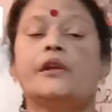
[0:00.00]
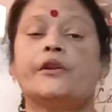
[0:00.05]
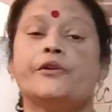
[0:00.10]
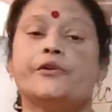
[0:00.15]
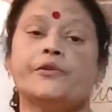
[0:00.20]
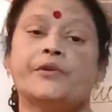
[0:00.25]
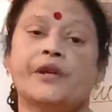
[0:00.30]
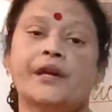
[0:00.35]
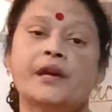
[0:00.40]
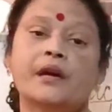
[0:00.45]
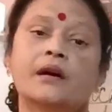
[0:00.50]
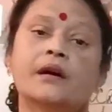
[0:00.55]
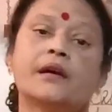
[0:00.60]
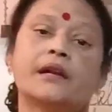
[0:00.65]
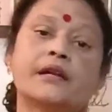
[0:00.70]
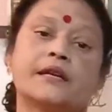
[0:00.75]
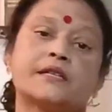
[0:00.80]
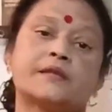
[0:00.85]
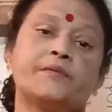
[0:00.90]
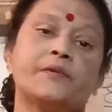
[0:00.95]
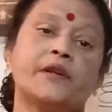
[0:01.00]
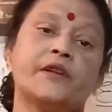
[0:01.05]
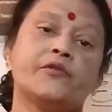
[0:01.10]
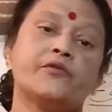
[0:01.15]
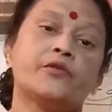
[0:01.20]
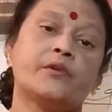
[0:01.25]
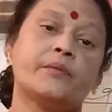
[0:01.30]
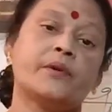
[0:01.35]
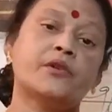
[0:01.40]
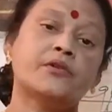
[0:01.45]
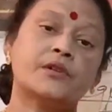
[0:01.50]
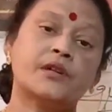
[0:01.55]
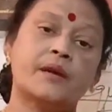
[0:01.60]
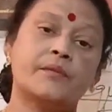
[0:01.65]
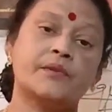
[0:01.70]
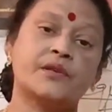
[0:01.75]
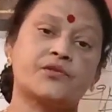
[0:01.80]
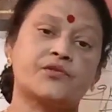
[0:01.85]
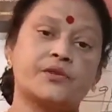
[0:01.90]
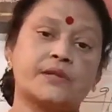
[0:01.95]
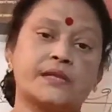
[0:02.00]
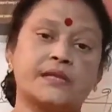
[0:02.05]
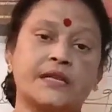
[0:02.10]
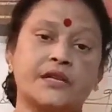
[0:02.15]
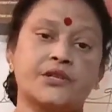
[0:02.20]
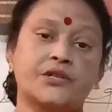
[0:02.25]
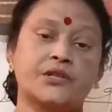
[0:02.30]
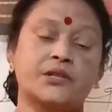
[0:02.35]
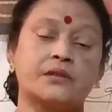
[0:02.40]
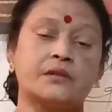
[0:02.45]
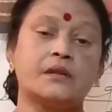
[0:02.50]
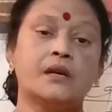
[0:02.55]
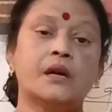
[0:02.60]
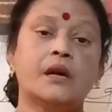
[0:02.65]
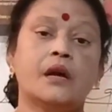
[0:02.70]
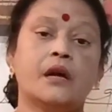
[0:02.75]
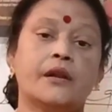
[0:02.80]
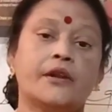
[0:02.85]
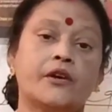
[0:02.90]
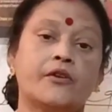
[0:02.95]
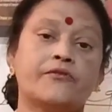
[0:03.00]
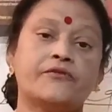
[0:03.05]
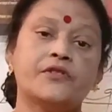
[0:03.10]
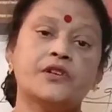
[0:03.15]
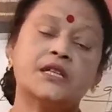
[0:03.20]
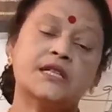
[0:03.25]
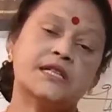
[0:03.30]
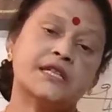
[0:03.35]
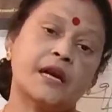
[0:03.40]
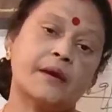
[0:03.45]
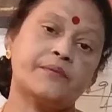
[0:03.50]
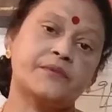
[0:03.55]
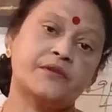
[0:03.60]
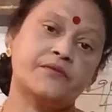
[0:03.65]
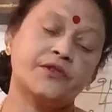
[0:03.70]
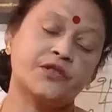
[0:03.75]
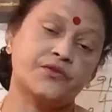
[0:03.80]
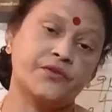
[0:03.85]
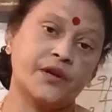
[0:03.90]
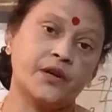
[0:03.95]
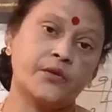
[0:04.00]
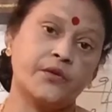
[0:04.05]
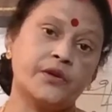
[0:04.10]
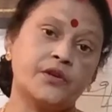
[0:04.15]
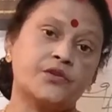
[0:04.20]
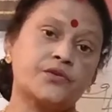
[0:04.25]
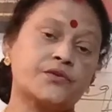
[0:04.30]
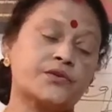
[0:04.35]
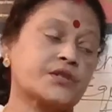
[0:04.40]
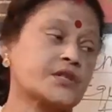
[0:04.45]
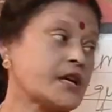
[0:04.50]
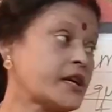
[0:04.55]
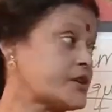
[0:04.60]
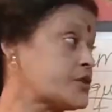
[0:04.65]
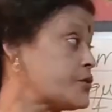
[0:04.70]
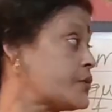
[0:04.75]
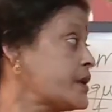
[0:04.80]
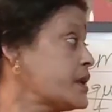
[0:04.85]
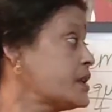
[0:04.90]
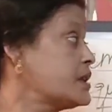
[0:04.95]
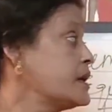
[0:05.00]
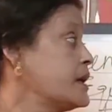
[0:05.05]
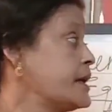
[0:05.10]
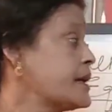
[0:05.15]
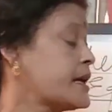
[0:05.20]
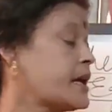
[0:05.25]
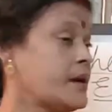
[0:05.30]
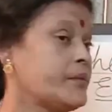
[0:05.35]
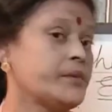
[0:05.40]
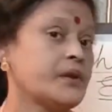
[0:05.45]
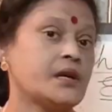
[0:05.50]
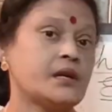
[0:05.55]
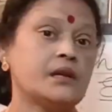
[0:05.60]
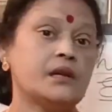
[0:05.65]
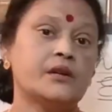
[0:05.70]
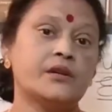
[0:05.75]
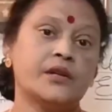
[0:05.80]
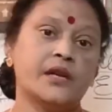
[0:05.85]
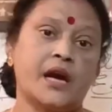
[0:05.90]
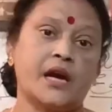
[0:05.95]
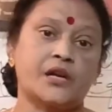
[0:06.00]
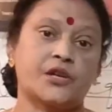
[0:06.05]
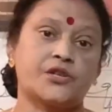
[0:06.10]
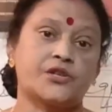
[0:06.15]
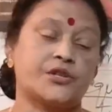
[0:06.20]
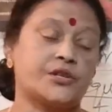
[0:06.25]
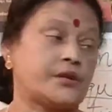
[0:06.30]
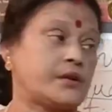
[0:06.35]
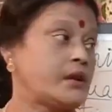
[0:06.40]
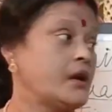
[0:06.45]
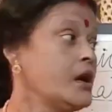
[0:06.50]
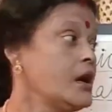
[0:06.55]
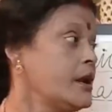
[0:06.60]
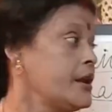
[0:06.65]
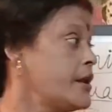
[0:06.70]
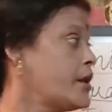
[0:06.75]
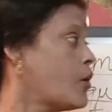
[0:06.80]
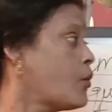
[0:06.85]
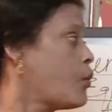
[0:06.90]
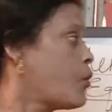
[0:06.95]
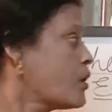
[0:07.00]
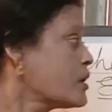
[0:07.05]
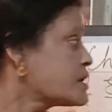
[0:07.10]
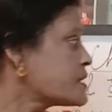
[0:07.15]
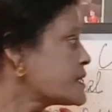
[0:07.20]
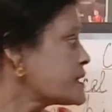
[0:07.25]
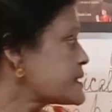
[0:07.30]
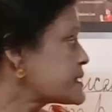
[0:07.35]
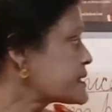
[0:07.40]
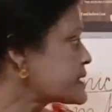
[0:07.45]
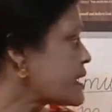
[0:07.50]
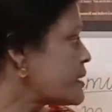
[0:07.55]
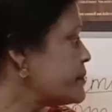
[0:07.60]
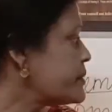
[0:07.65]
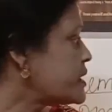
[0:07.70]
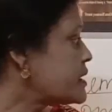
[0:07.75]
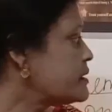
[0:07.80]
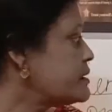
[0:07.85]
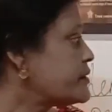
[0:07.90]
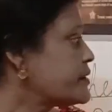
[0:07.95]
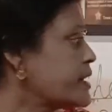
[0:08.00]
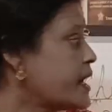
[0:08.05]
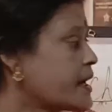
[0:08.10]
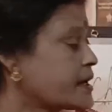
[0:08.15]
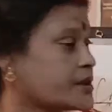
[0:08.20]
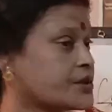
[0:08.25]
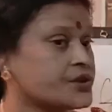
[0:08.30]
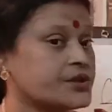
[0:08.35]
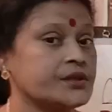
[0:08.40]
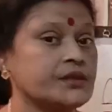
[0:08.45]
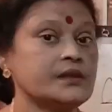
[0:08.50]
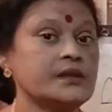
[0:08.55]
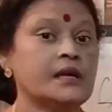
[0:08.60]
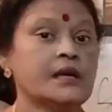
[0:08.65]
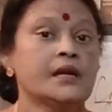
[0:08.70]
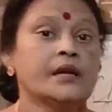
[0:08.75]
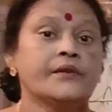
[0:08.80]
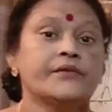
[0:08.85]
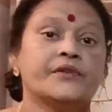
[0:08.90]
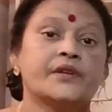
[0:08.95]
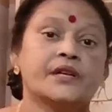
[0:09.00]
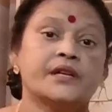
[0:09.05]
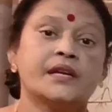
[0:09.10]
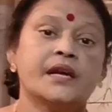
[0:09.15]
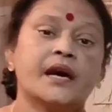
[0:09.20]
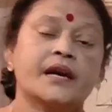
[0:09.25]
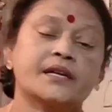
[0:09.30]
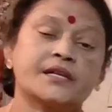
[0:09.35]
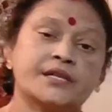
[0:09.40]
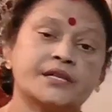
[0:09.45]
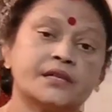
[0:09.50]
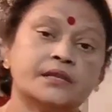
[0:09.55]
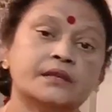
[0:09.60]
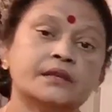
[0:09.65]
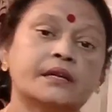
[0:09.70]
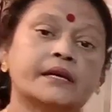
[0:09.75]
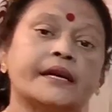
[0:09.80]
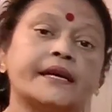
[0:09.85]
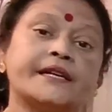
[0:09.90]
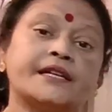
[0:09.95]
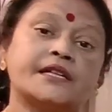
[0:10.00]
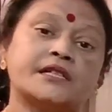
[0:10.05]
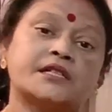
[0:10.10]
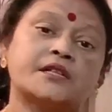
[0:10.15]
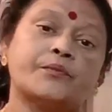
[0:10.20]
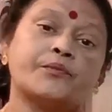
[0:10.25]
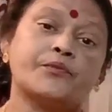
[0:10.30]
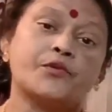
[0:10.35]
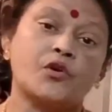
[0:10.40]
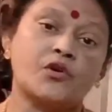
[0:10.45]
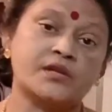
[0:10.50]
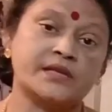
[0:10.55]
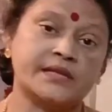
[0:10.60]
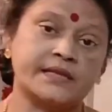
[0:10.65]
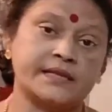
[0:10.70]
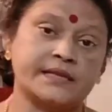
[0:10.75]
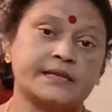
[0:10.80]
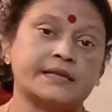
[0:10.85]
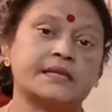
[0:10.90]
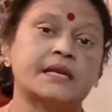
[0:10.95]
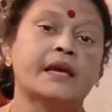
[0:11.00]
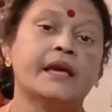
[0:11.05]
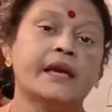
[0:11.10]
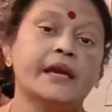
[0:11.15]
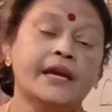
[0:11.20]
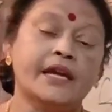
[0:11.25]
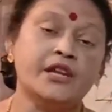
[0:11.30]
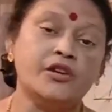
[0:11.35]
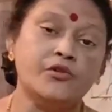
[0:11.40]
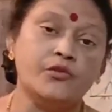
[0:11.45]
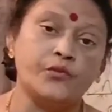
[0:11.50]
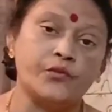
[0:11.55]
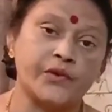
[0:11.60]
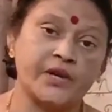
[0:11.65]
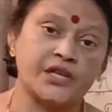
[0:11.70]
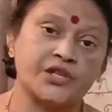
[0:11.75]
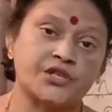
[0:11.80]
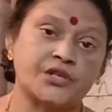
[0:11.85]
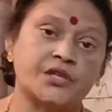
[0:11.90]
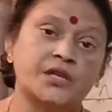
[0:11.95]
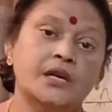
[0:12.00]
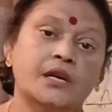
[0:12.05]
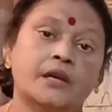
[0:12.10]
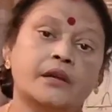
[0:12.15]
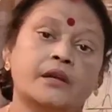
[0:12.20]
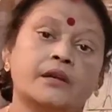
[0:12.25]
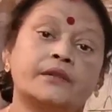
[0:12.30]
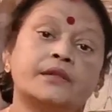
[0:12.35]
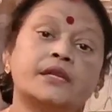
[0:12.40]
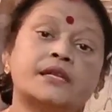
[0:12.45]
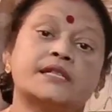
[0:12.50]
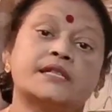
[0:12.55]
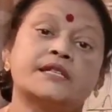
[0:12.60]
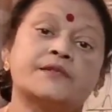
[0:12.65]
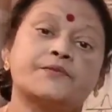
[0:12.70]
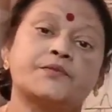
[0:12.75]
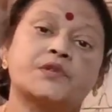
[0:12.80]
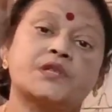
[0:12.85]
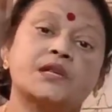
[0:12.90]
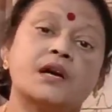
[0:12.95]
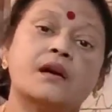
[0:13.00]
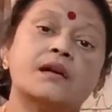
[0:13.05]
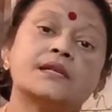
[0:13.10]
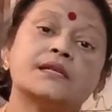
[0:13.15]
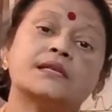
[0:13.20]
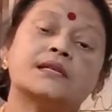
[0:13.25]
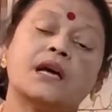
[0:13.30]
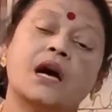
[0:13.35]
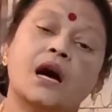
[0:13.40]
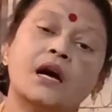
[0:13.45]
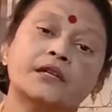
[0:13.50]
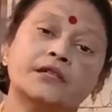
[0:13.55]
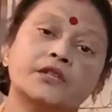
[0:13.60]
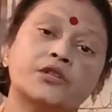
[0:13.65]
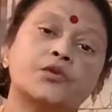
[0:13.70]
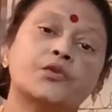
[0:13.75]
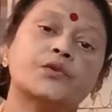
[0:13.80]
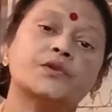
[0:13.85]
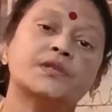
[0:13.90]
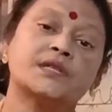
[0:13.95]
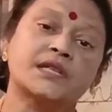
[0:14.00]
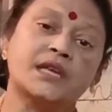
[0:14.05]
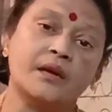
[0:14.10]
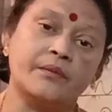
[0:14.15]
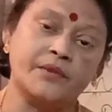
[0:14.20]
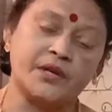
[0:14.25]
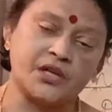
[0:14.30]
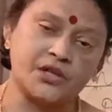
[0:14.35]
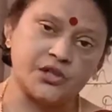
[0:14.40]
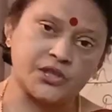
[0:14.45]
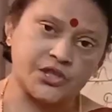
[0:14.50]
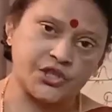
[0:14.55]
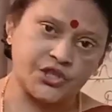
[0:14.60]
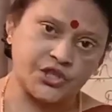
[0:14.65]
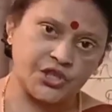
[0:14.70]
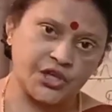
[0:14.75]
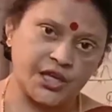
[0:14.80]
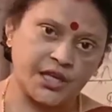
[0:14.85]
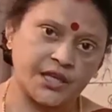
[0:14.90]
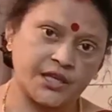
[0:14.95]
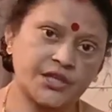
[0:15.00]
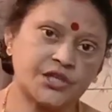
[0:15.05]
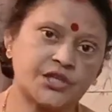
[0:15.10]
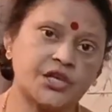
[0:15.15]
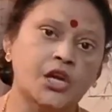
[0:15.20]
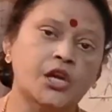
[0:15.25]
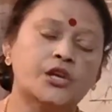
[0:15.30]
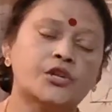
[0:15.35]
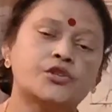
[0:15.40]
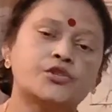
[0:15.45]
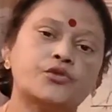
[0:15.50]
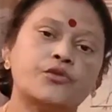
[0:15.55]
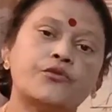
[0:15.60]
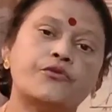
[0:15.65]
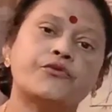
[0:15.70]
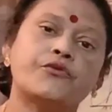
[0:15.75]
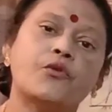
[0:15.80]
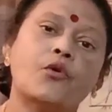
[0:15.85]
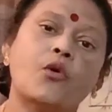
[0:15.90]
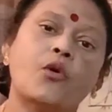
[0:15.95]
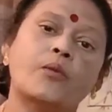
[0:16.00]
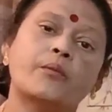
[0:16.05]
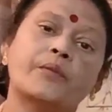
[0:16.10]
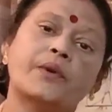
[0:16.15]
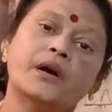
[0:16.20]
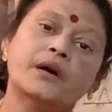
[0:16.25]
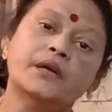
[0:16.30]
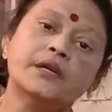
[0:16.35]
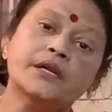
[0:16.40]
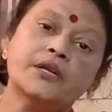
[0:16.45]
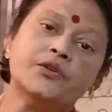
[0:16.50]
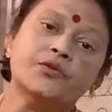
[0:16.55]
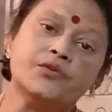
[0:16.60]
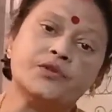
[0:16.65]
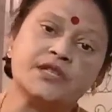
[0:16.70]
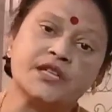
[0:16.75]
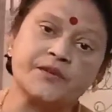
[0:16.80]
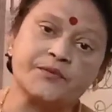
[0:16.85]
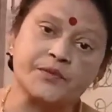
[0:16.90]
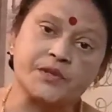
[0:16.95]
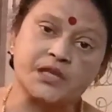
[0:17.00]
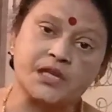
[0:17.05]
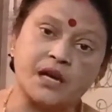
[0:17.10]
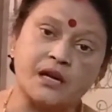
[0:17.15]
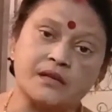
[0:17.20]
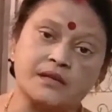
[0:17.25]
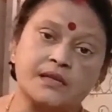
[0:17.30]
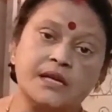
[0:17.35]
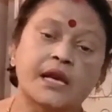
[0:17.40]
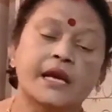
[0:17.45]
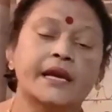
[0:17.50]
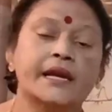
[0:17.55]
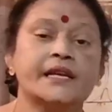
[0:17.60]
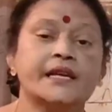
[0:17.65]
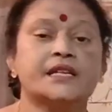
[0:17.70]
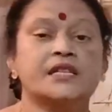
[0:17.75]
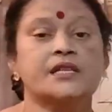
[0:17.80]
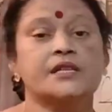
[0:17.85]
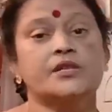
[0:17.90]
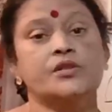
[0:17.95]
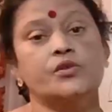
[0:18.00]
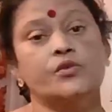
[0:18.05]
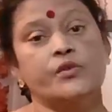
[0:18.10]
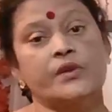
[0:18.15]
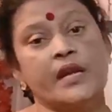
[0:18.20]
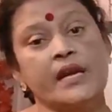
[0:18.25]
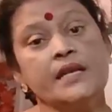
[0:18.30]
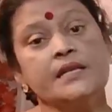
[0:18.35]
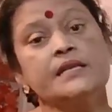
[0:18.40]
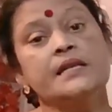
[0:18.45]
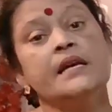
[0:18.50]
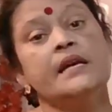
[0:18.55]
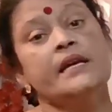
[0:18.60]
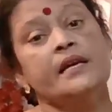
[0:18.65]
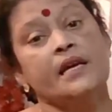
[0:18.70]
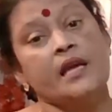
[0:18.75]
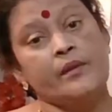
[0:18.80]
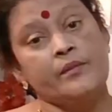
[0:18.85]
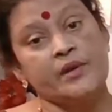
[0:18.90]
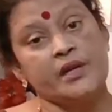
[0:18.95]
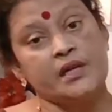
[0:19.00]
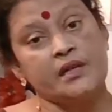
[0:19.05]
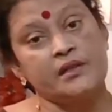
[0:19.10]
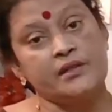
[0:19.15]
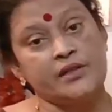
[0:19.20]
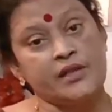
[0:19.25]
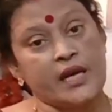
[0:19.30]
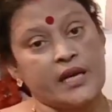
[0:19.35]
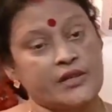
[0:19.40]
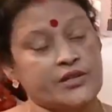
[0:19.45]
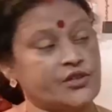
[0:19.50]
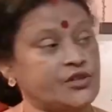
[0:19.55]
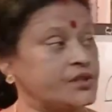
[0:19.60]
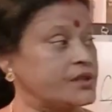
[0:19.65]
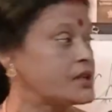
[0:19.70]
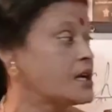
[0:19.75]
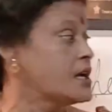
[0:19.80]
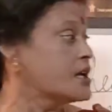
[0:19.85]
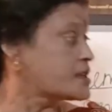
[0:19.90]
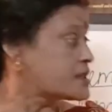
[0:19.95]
Today I'll explain you about chemistry section. Now first chapter which we are going to start with, chemical reaction. Now what is chemical reaction? The reaction, it is a process in which the substance undergoes chemical change to form a new substance. It is known as chemical reaction.